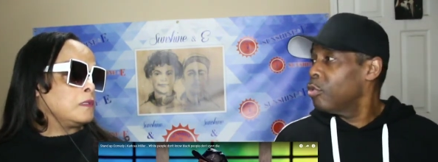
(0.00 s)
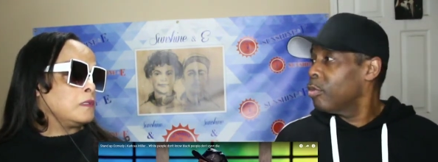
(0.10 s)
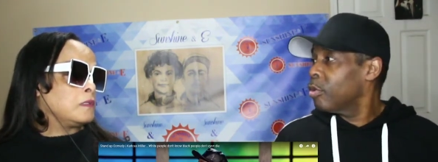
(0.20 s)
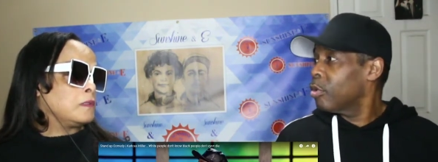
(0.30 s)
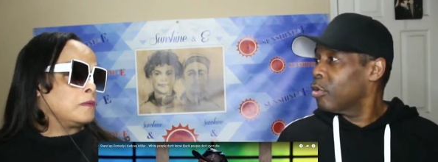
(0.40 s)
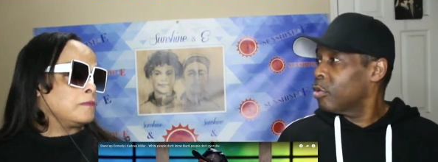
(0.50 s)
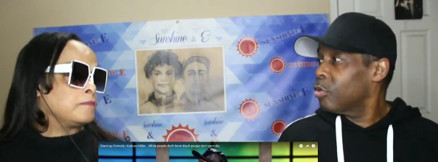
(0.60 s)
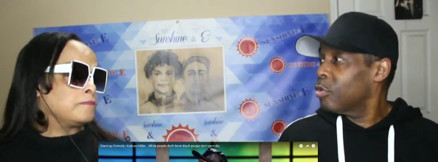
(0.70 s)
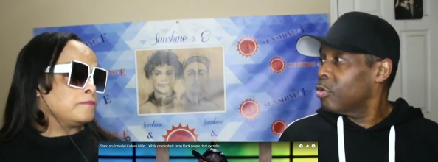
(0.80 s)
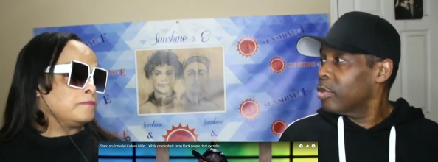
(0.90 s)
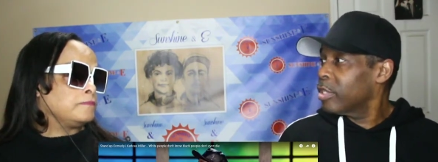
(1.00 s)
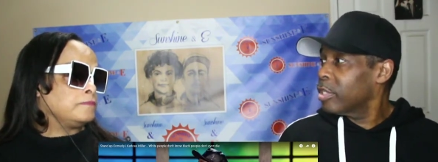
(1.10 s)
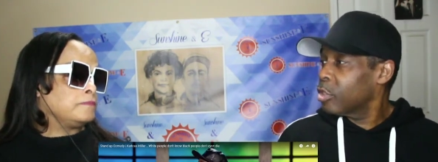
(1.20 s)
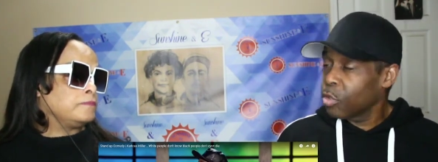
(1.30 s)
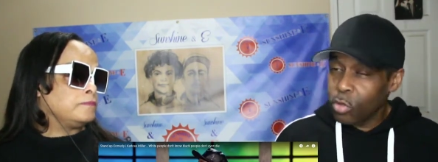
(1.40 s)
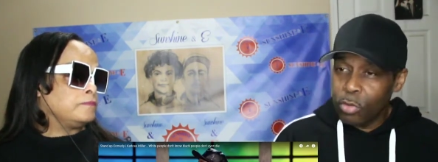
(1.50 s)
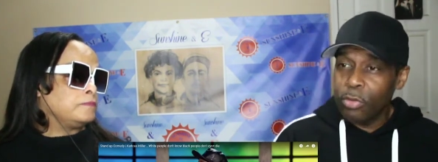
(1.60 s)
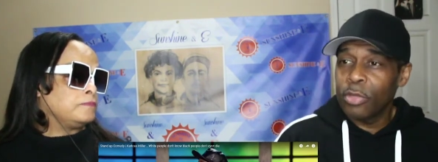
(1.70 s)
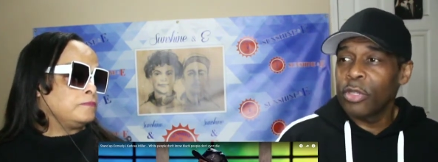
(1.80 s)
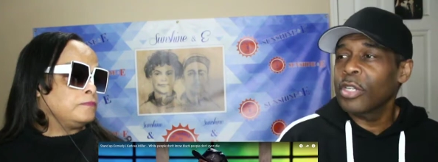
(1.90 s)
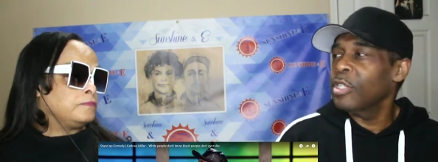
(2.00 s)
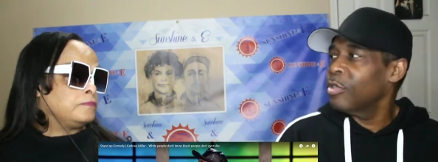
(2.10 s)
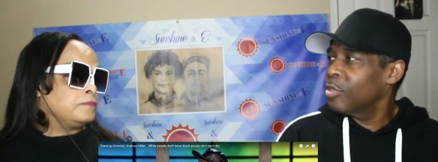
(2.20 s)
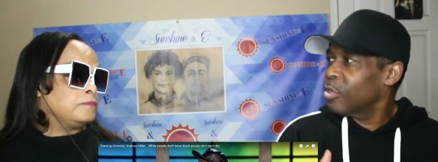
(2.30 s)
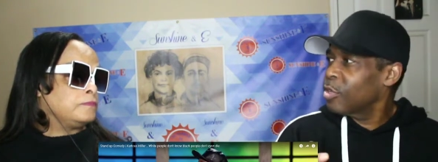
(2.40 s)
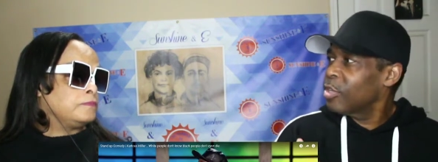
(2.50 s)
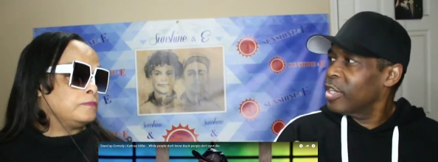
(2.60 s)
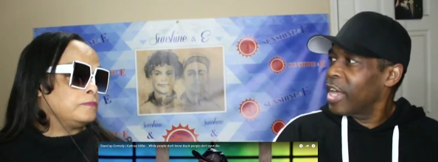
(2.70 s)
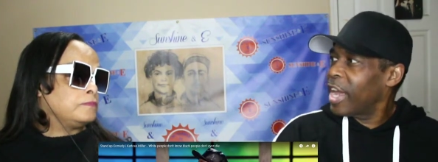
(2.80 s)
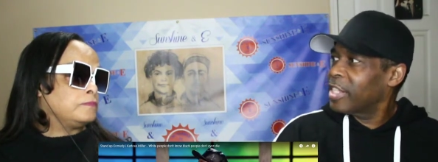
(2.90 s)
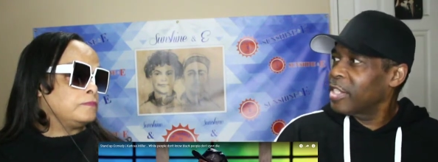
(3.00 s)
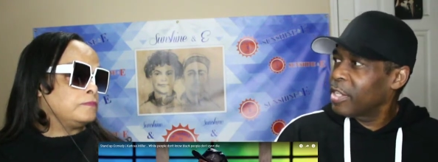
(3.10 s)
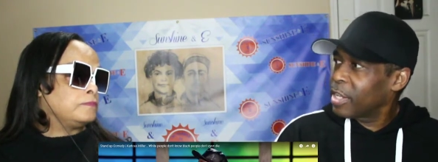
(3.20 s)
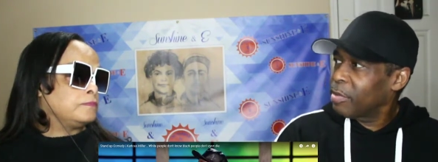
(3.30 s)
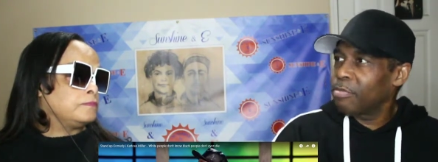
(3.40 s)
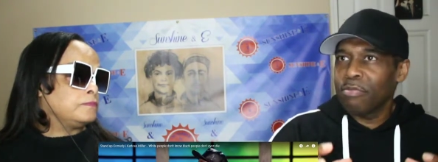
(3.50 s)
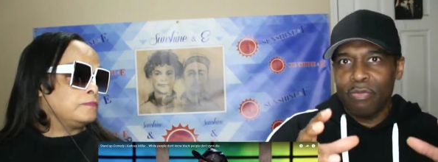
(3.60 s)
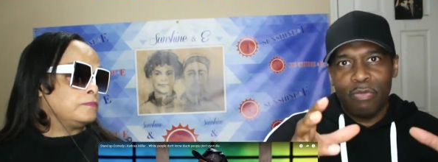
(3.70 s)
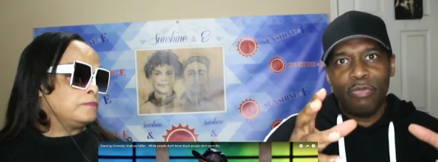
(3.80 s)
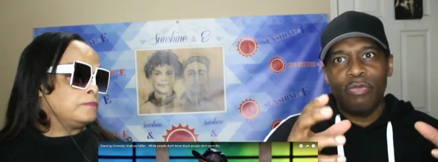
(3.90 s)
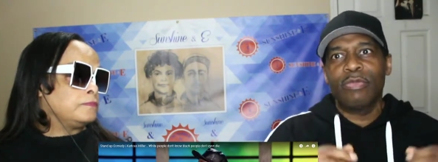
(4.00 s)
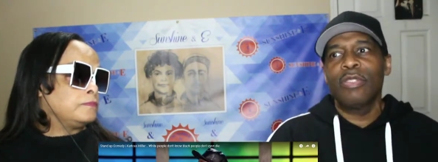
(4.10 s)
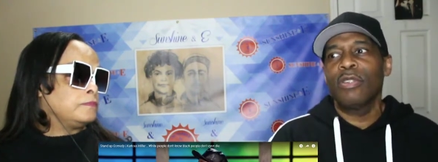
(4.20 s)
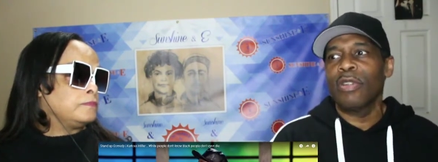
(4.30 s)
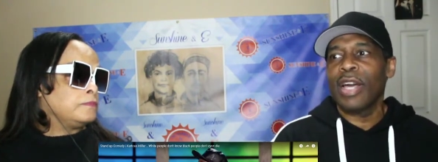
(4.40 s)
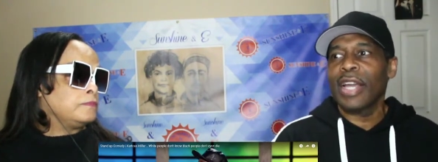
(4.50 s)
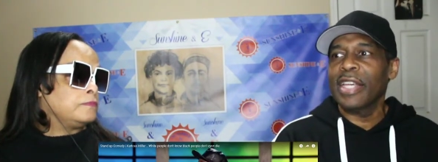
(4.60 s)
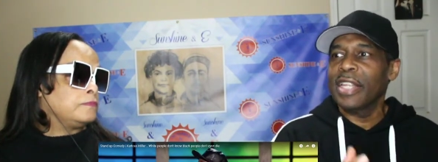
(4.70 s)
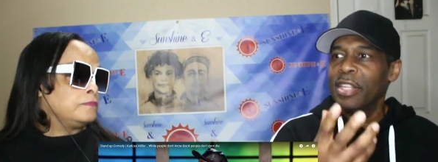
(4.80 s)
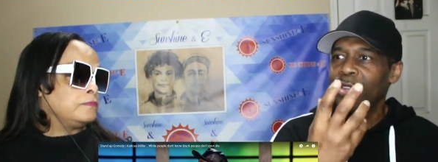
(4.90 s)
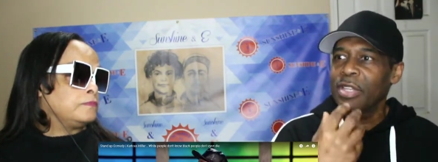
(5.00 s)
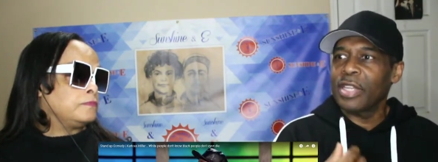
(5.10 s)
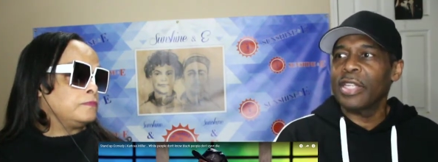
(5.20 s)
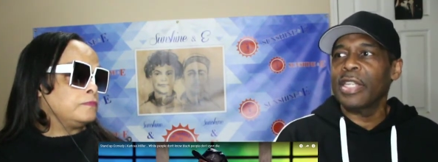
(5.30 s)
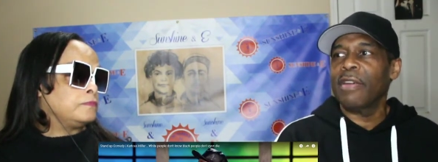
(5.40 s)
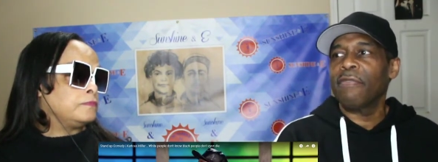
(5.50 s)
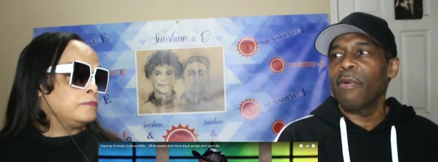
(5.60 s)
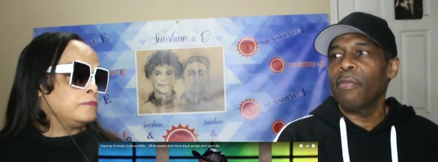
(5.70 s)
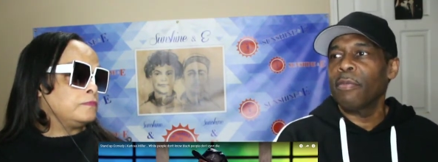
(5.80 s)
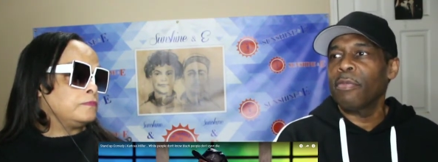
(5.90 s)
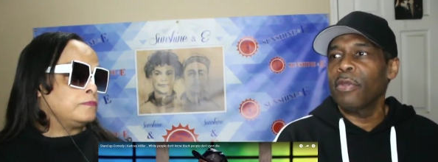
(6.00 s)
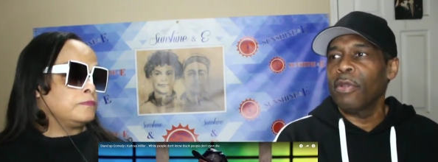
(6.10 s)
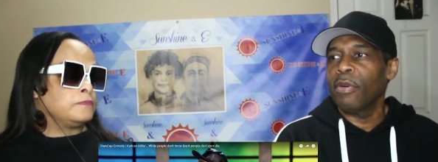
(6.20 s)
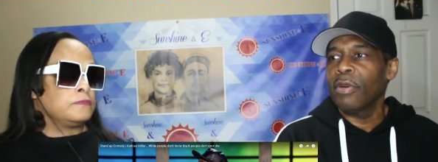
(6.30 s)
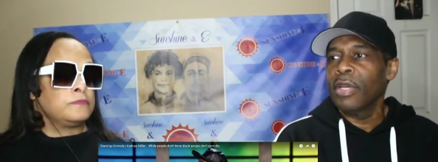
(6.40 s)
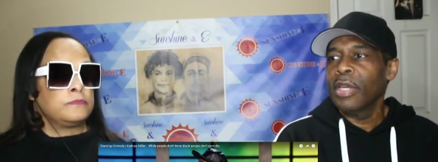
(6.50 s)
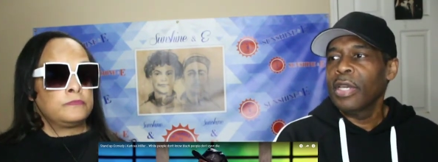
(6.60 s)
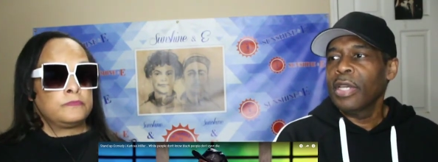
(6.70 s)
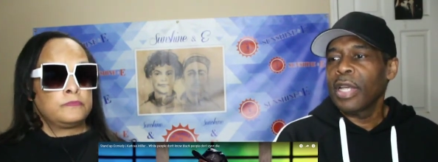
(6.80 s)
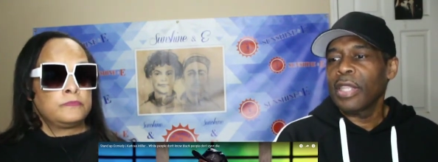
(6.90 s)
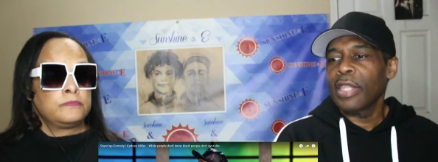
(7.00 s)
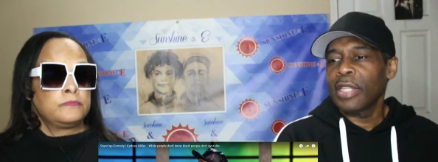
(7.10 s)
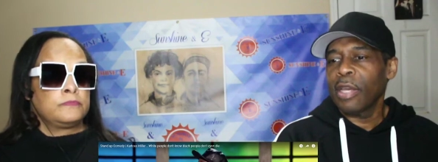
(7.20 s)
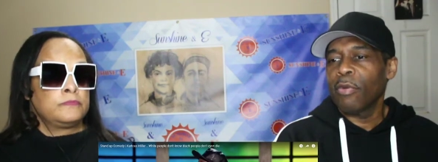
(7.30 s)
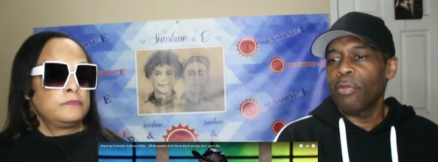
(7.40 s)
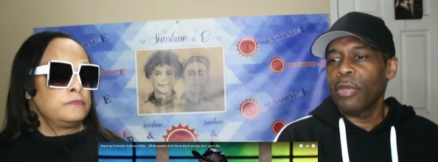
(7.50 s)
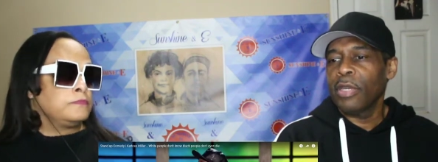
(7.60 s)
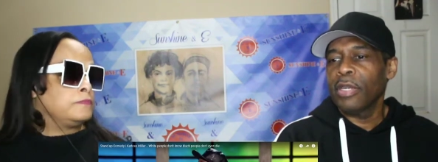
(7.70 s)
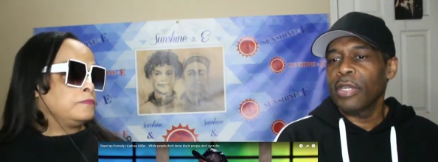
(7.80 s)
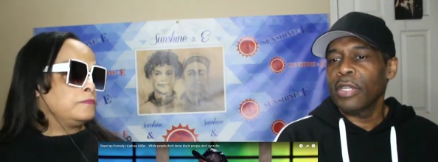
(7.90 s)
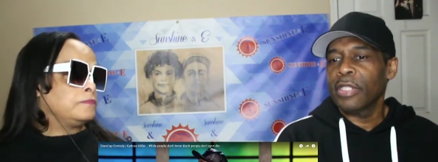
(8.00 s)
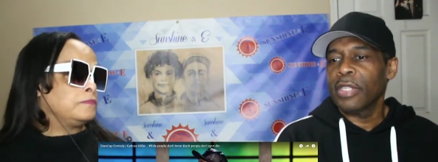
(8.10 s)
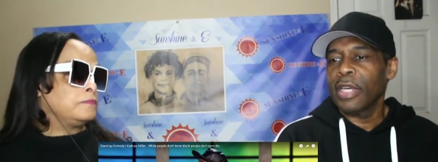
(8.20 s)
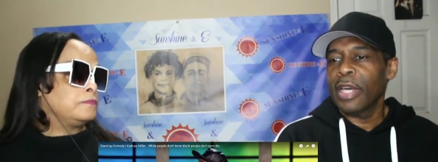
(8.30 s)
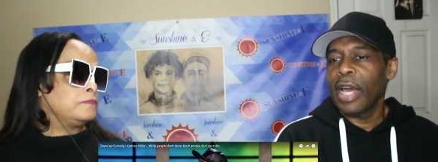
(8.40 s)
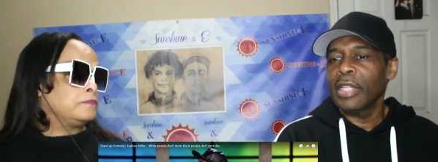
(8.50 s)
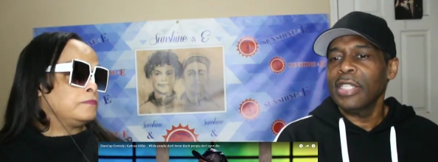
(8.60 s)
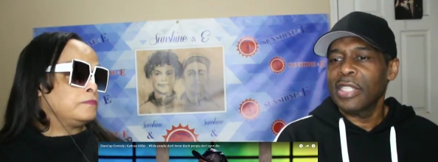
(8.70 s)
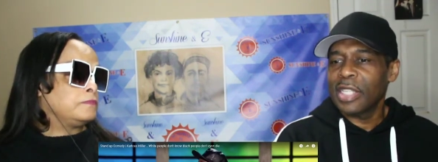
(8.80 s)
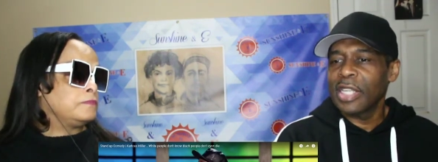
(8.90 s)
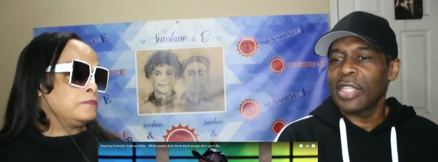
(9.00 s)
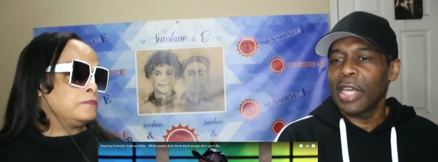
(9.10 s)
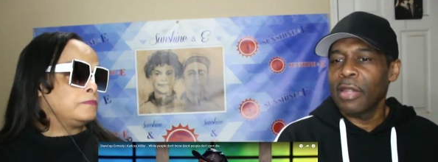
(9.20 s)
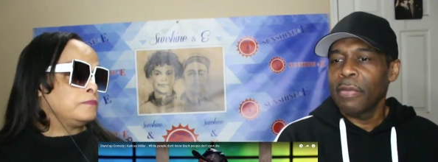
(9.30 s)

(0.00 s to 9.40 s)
Speaker 1: or through, what is it, Zoom. You can do, so you can actually, they can... You know, lock in, and you can get that from, you know, I think that would be good, because I just think that